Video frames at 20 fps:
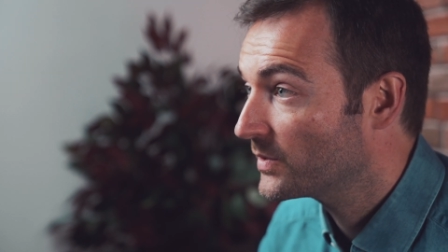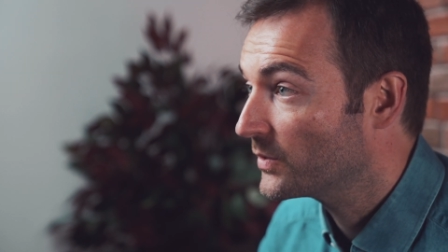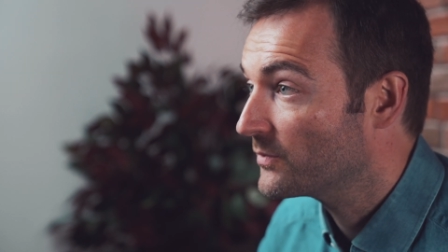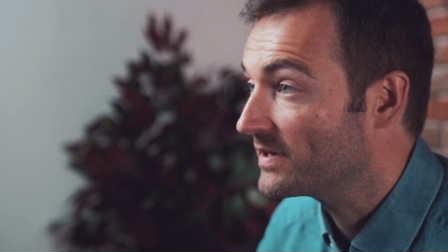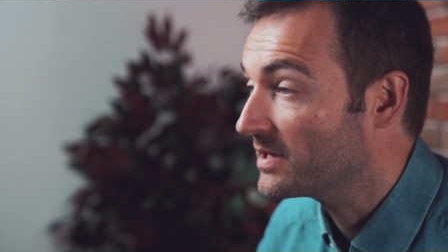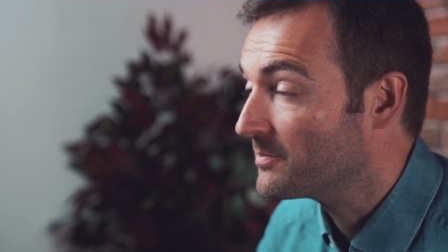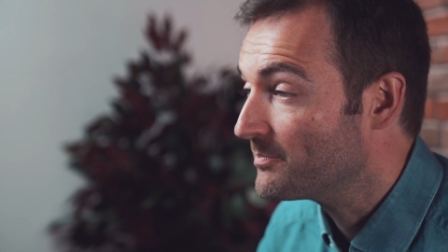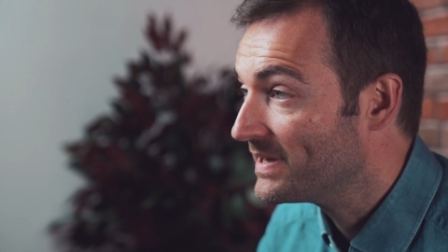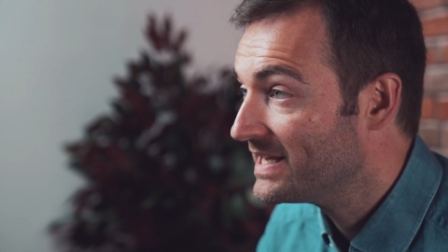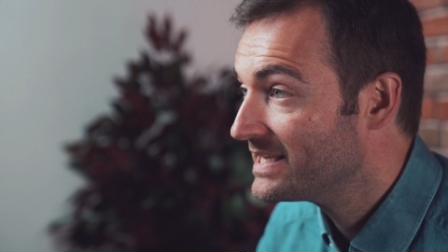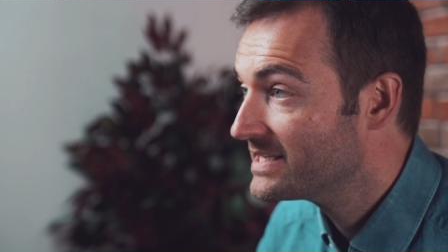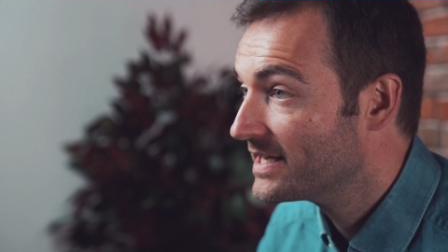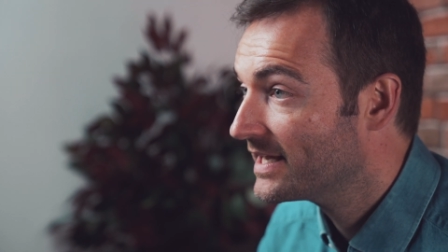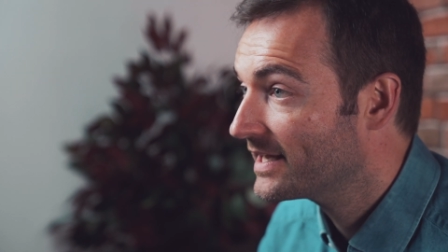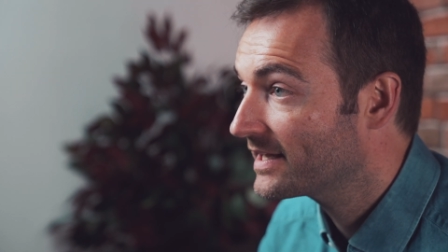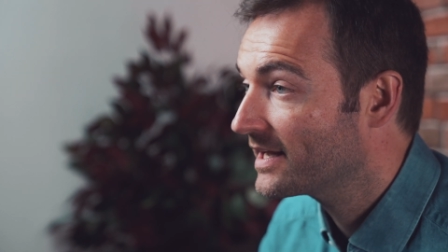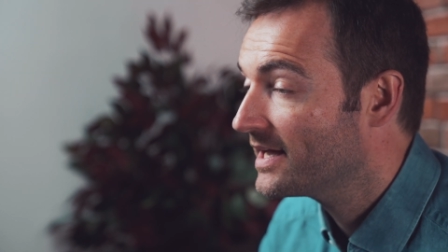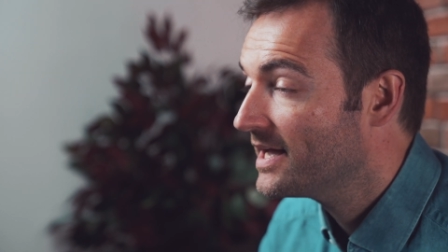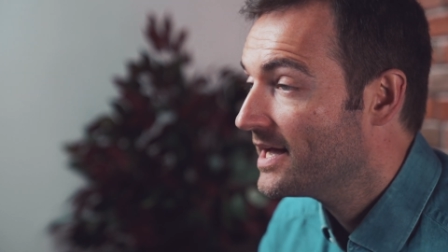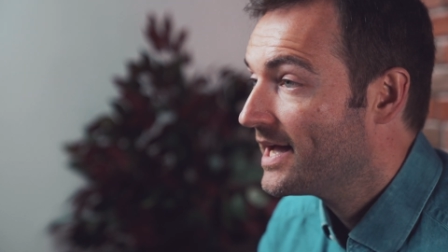you're in a
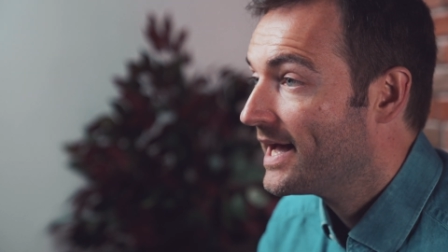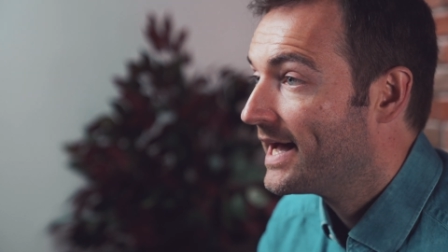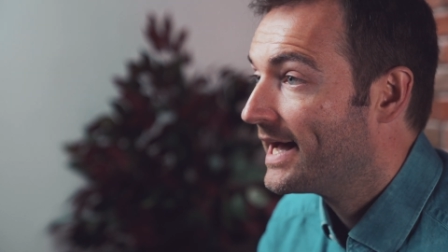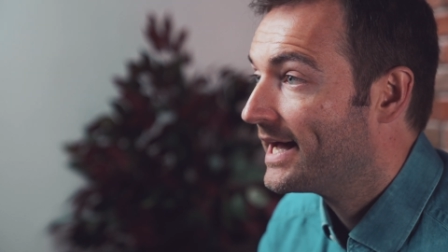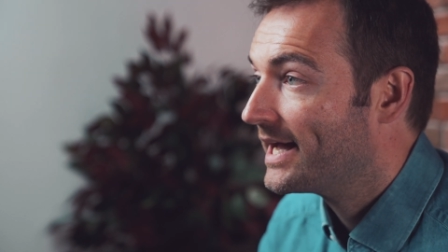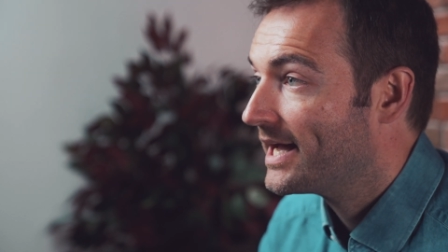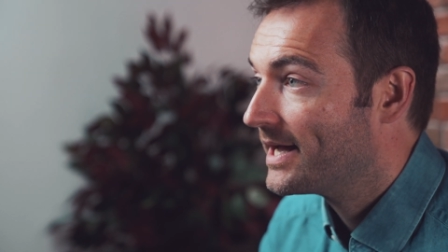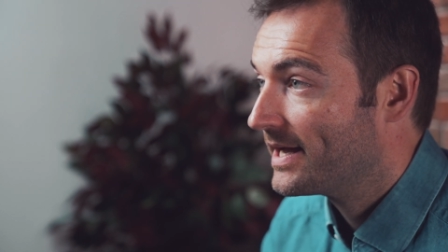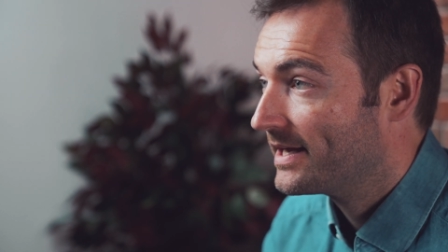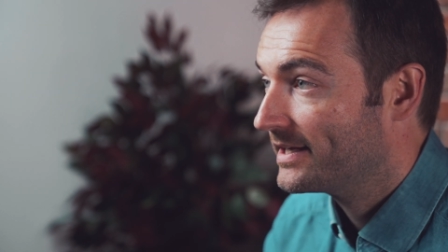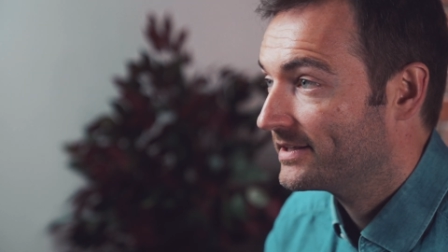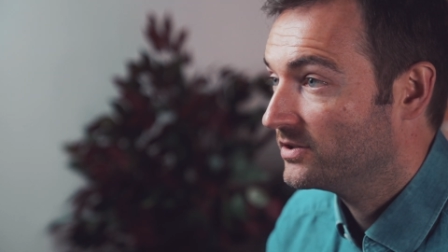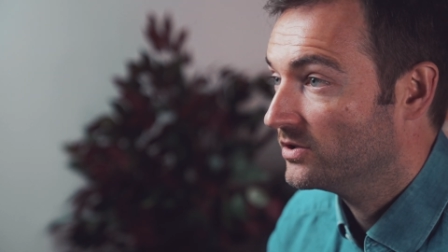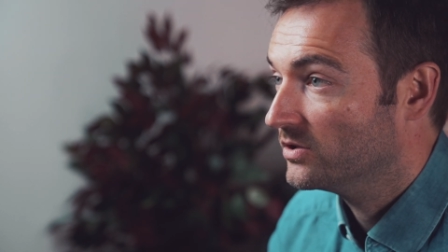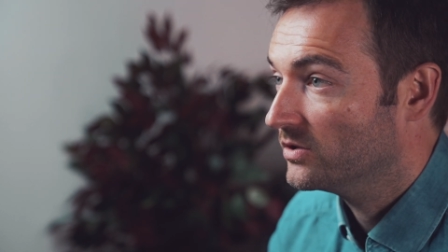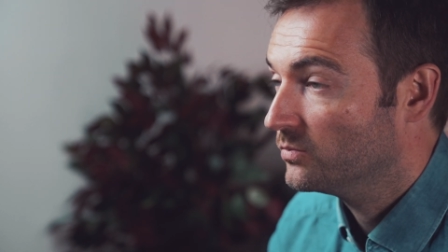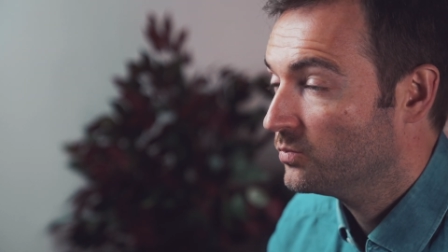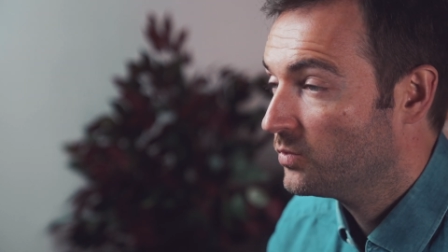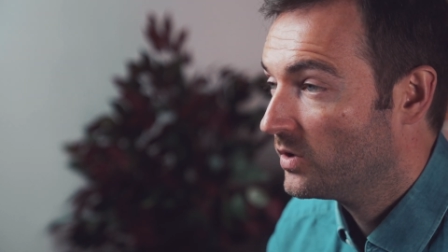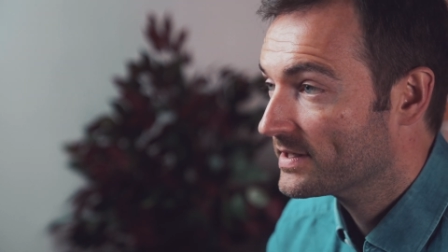meeting uh, and
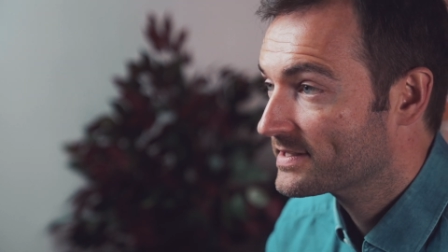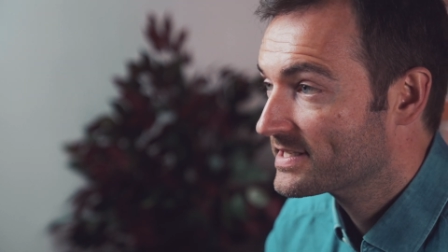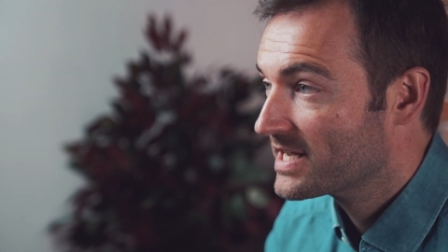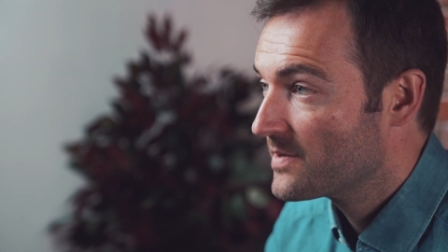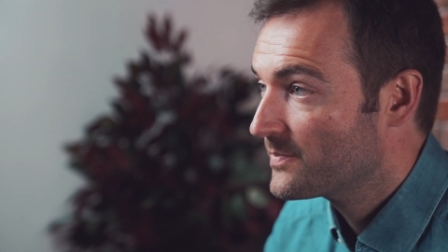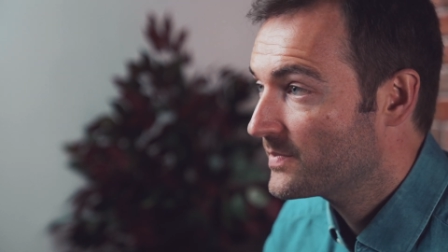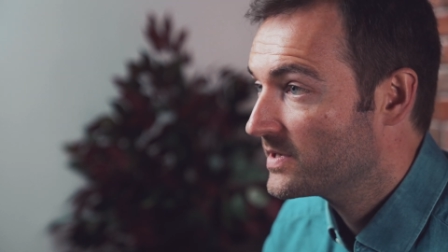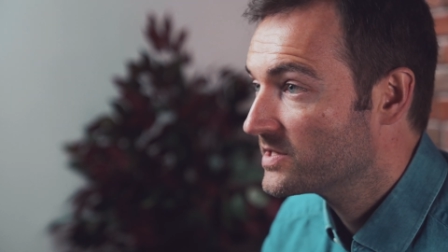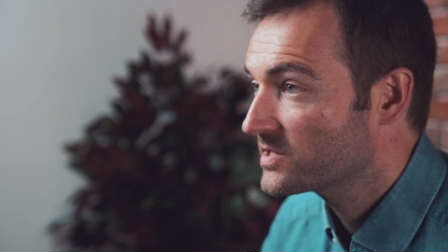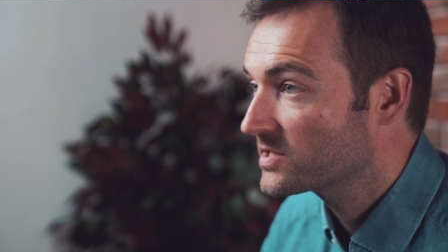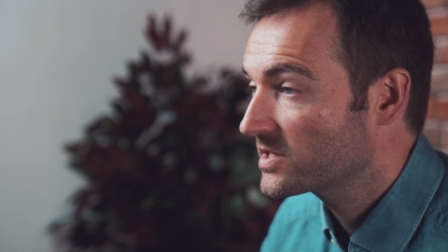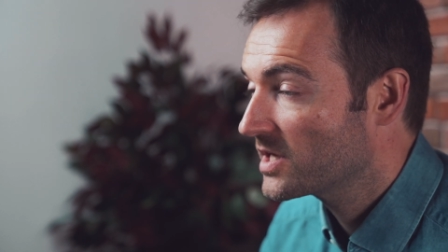your WhatsApp is